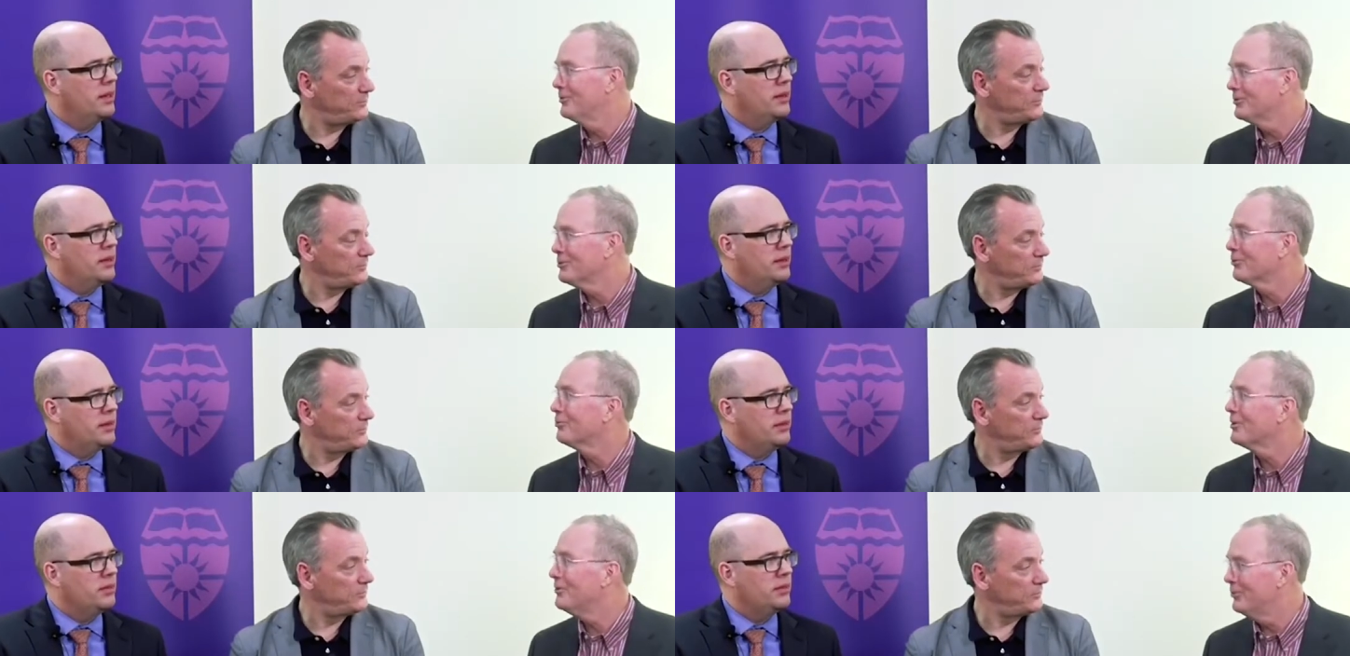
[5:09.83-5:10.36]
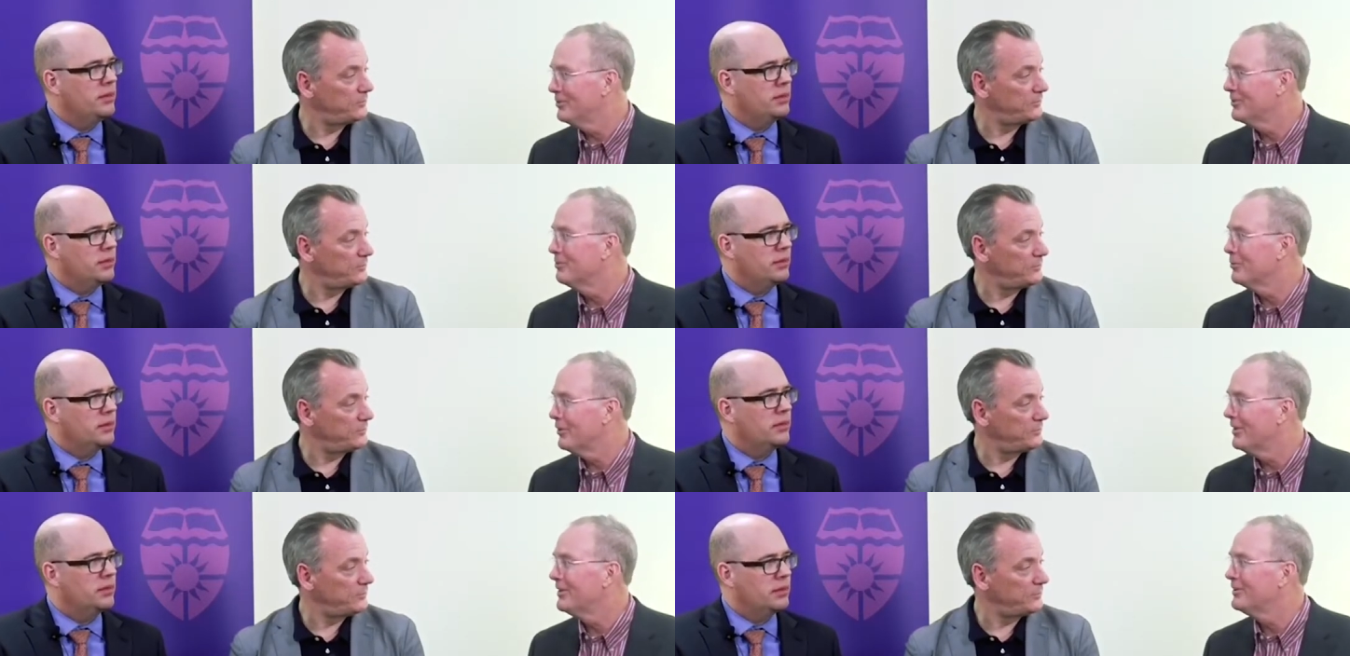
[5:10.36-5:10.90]
Speaker 1: disagree with
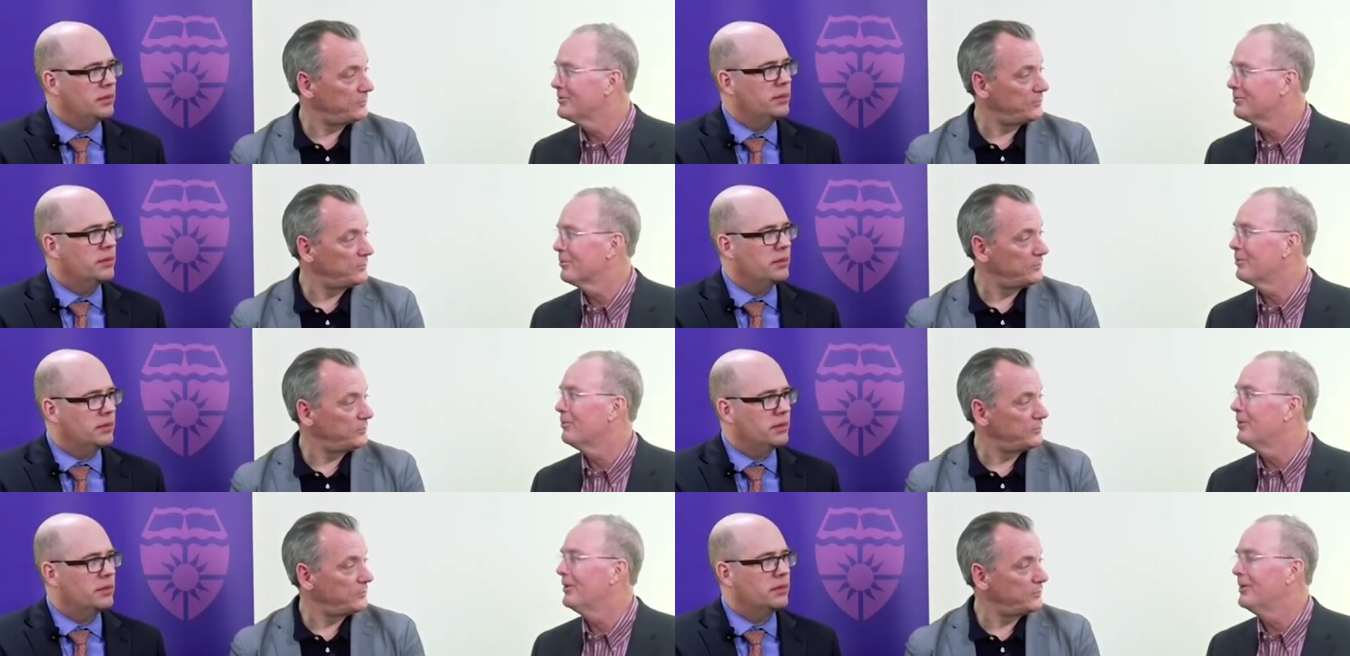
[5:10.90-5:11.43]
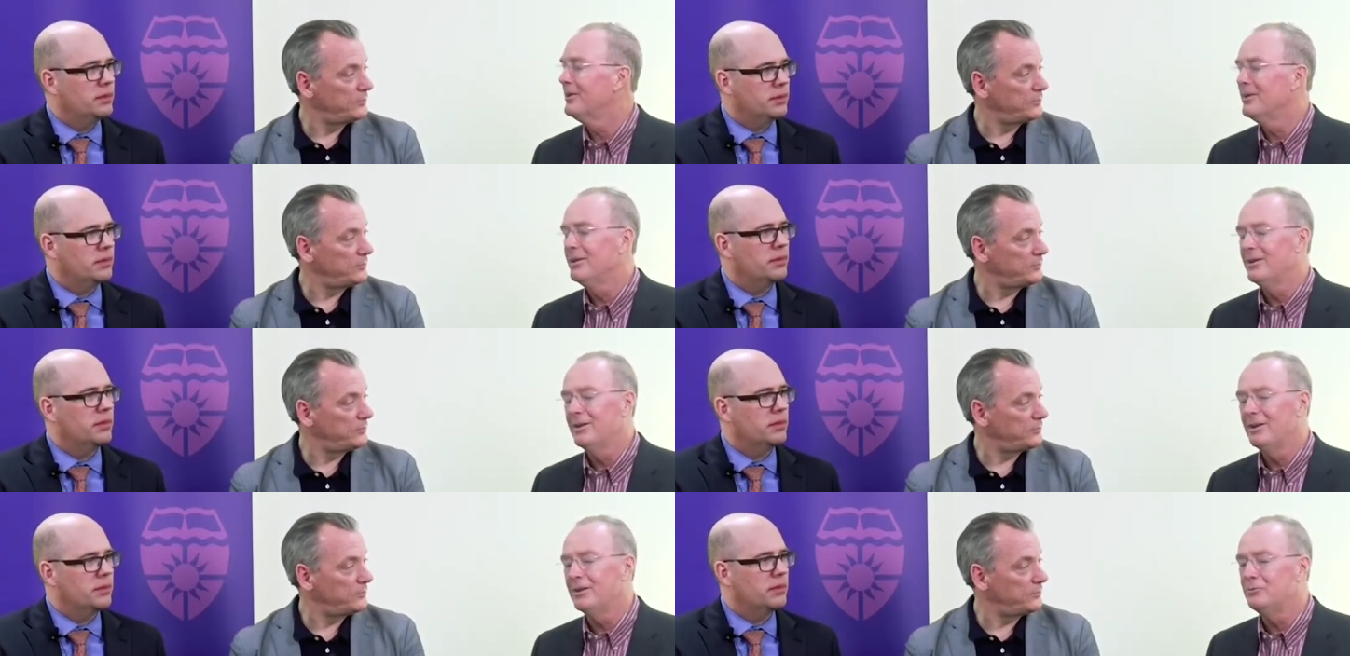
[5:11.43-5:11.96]
some things from an
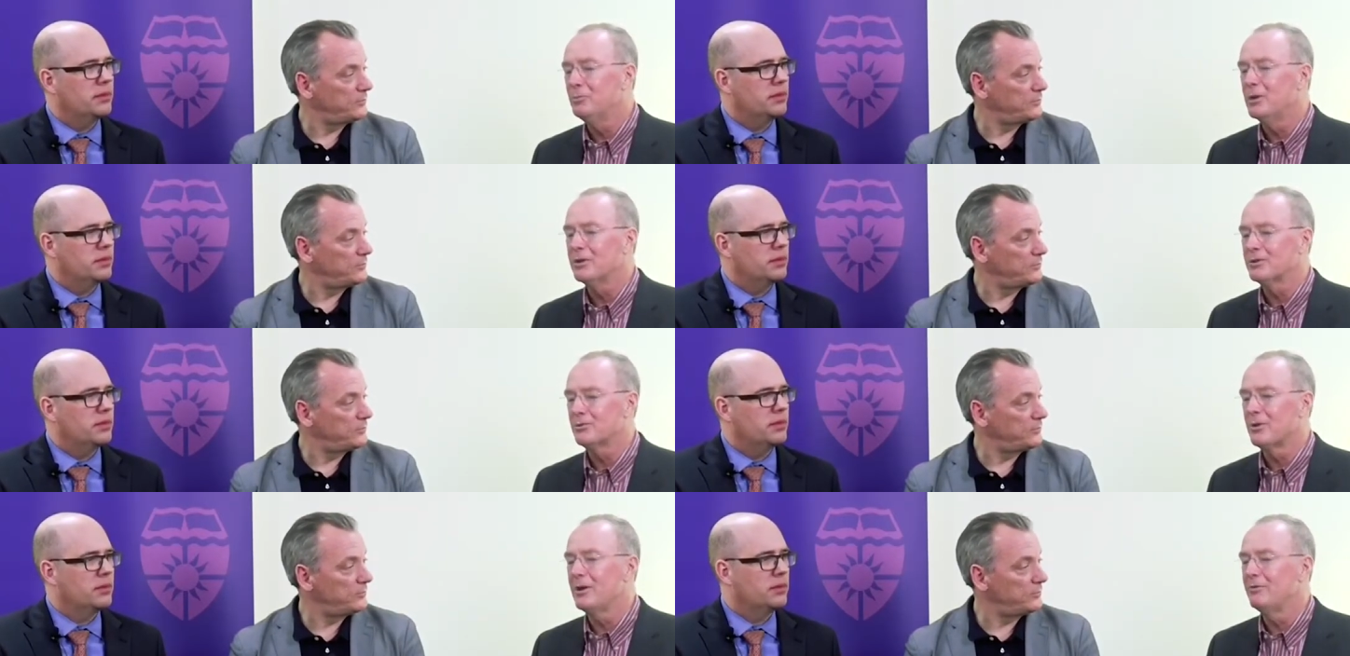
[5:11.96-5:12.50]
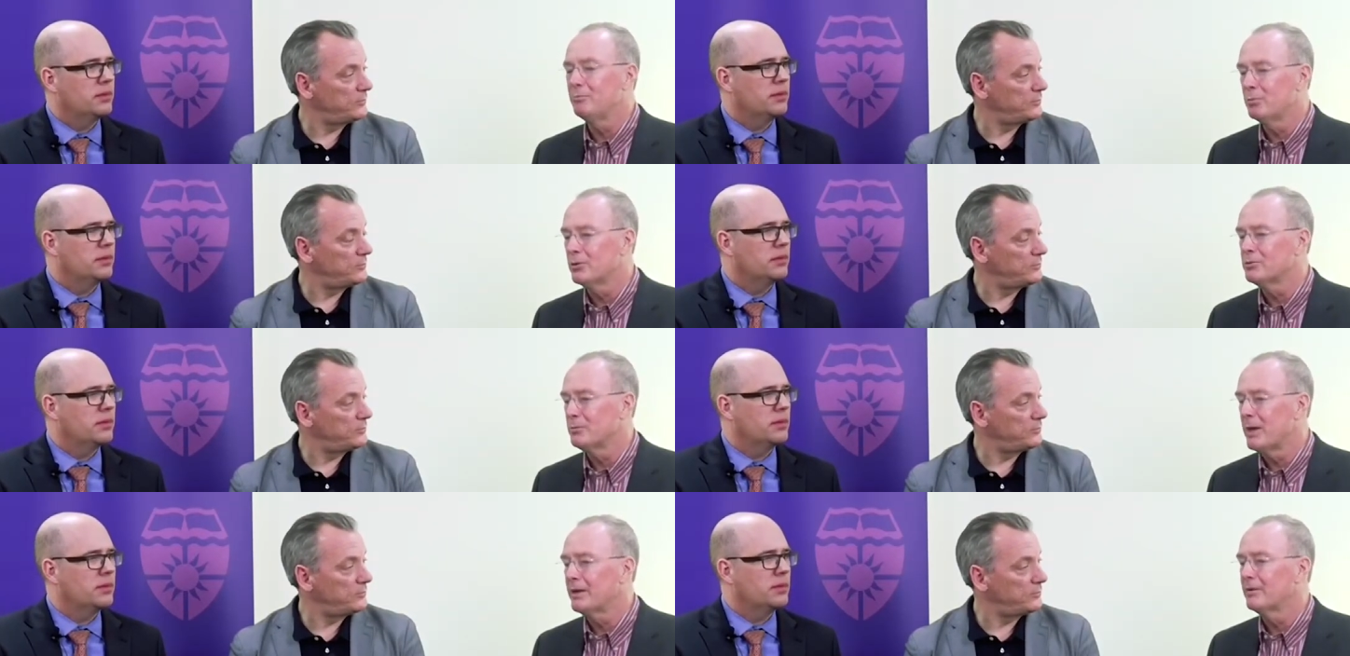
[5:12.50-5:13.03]
administrative
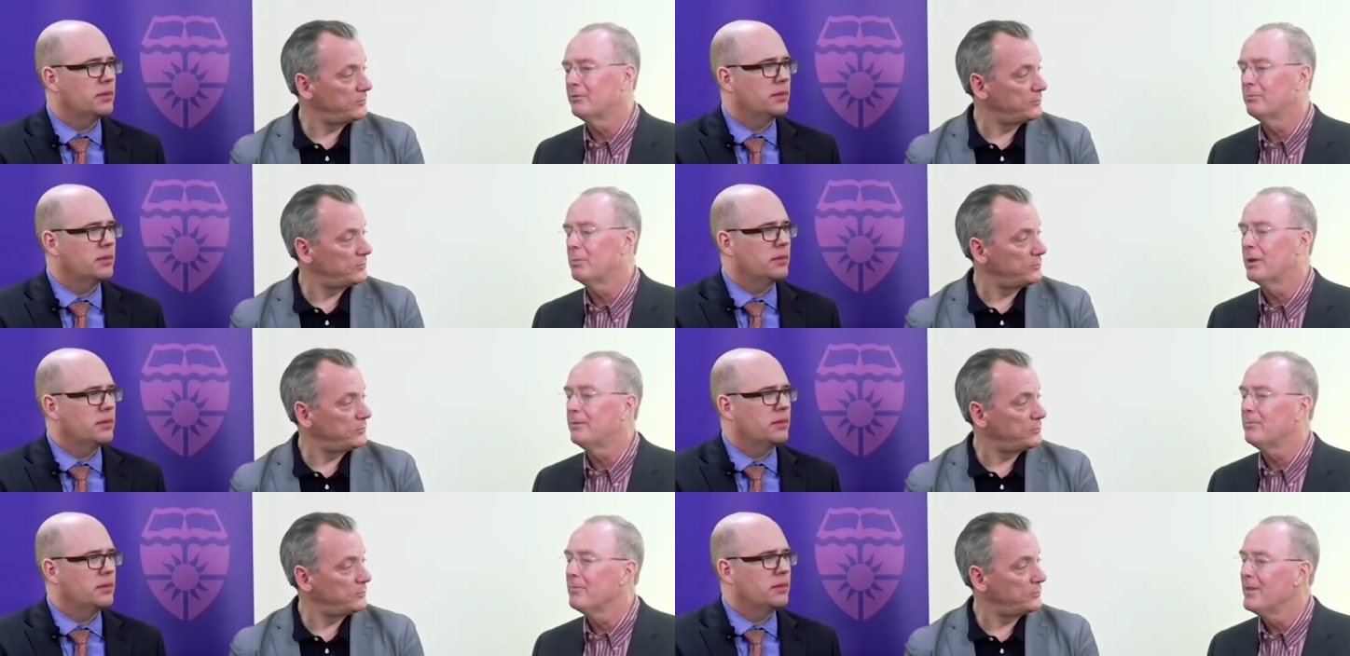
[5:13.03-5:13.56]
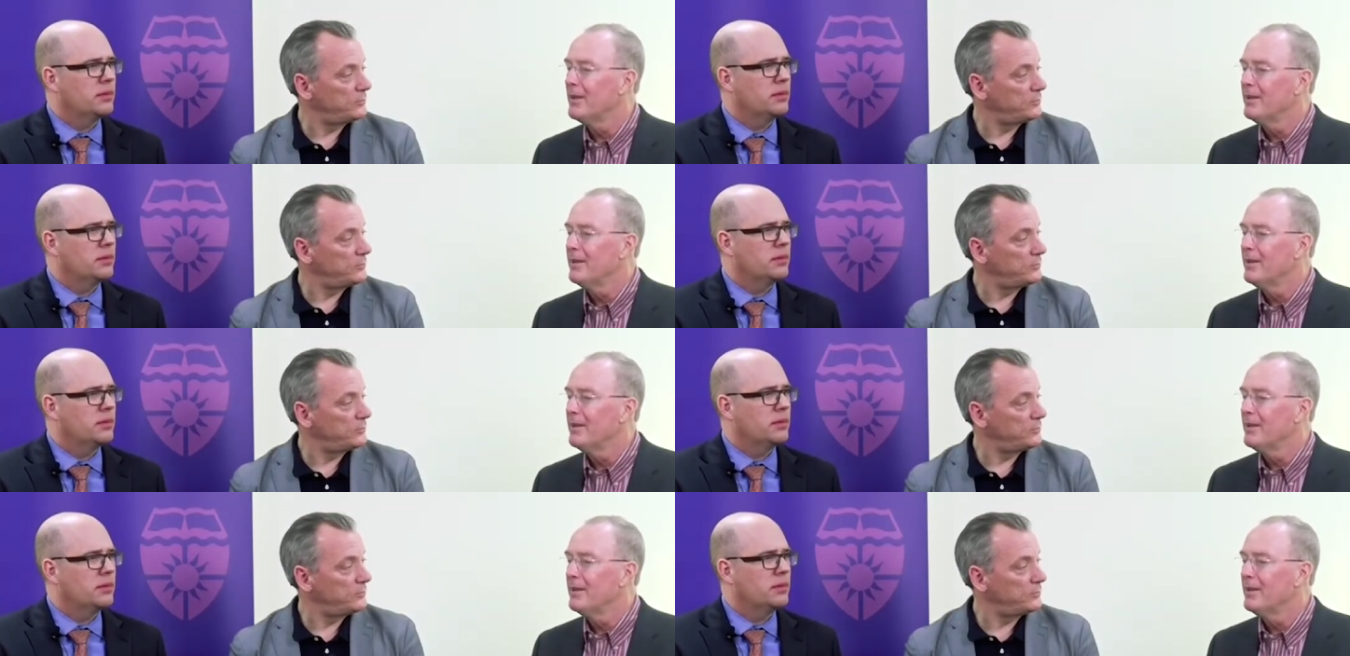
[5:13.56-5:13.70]
perspective, but